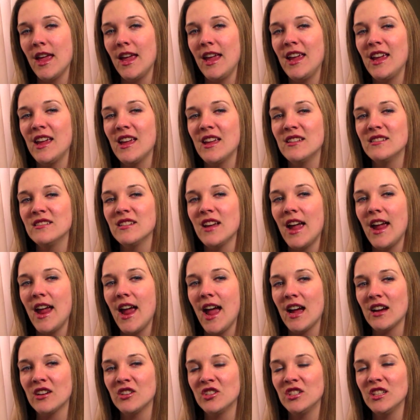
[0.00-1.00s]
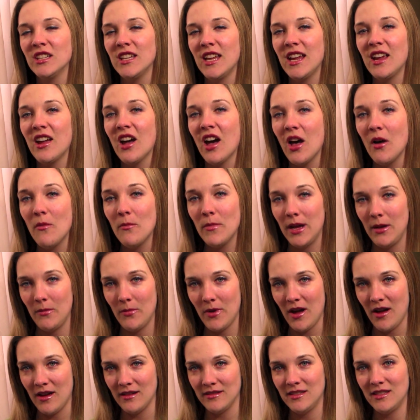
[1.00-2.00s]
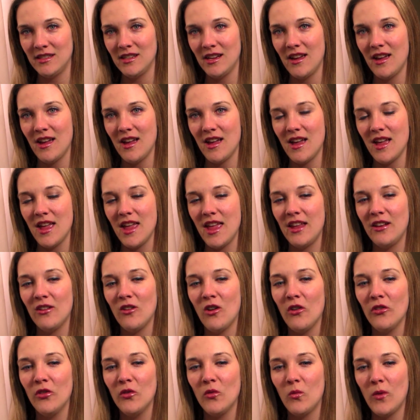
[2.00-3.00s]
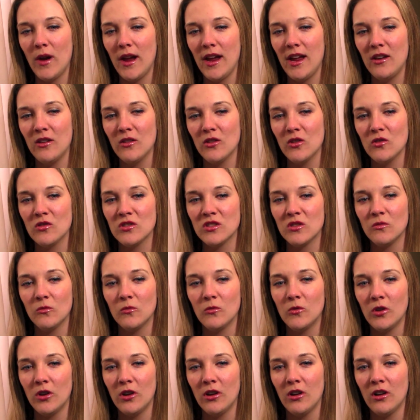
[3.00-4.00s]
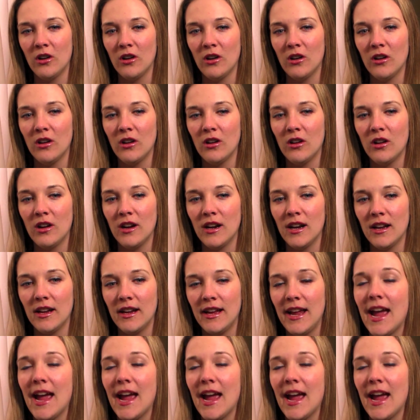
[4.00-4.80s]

and I actually cut my pasta and all the waiters were